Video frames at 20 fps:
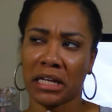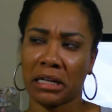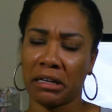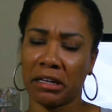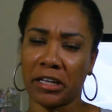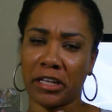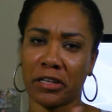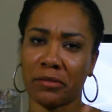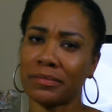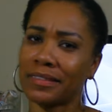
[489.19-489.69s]

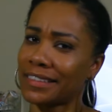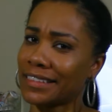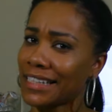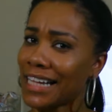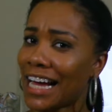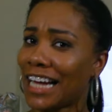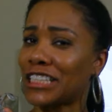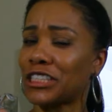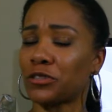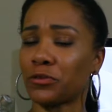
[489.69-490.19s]
um,
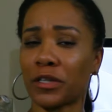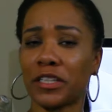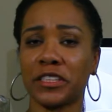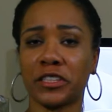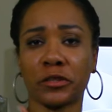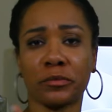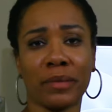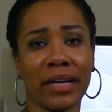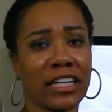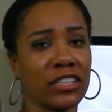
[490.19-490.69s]
slash
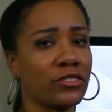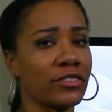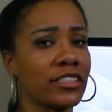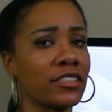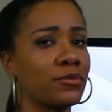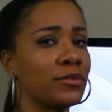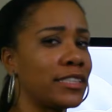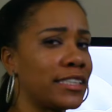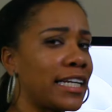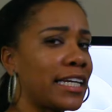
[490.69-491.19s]
racer back
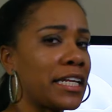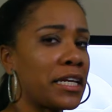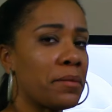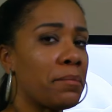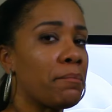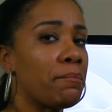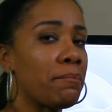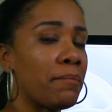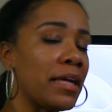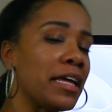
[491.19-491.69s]
dress which I
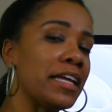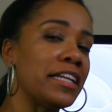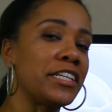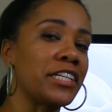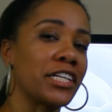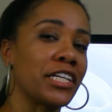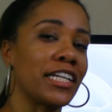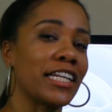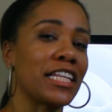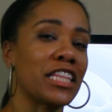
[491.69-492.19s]
didn't
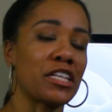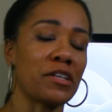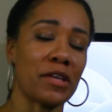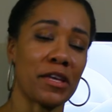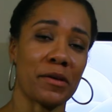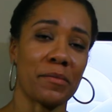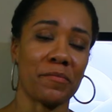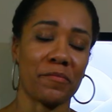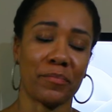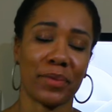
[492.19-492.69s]
mention in the